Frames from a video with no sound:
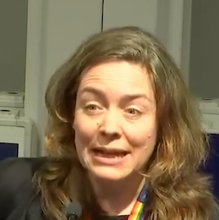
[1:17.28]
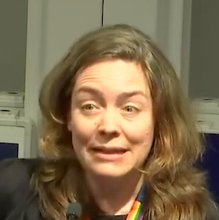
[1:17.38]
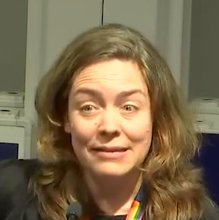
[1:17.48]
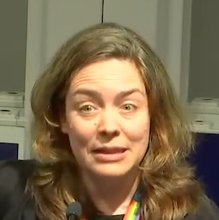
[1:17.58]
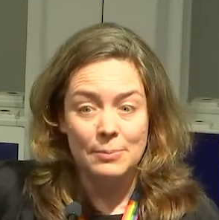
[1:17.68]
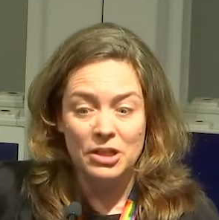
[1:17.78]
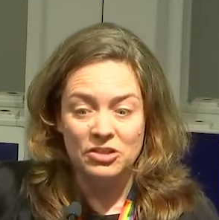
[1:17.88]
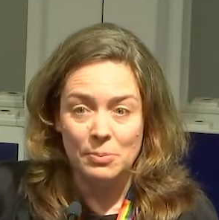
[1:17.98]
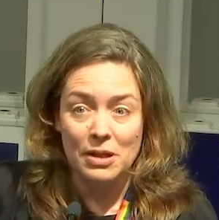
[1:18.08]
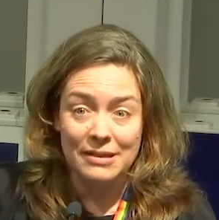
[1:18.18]
is the
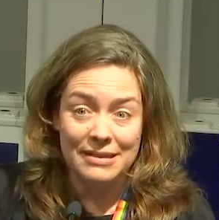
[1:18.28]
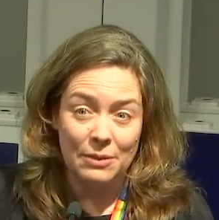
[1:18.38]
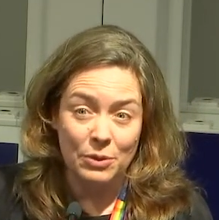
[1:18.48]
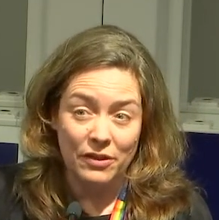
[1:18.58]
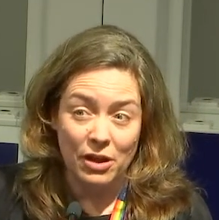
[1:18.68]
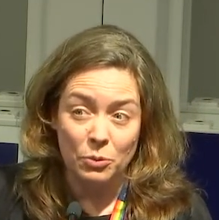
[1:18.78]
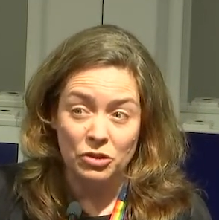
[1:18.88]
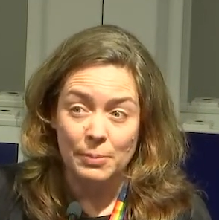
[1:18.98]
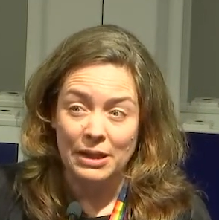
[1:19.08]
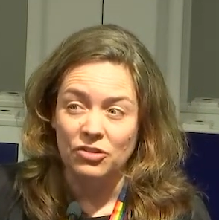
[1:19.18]
Emerging Minds Network that I want
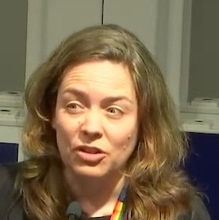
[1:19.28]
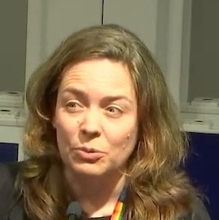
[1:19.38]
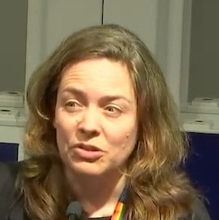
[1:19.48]
to mention,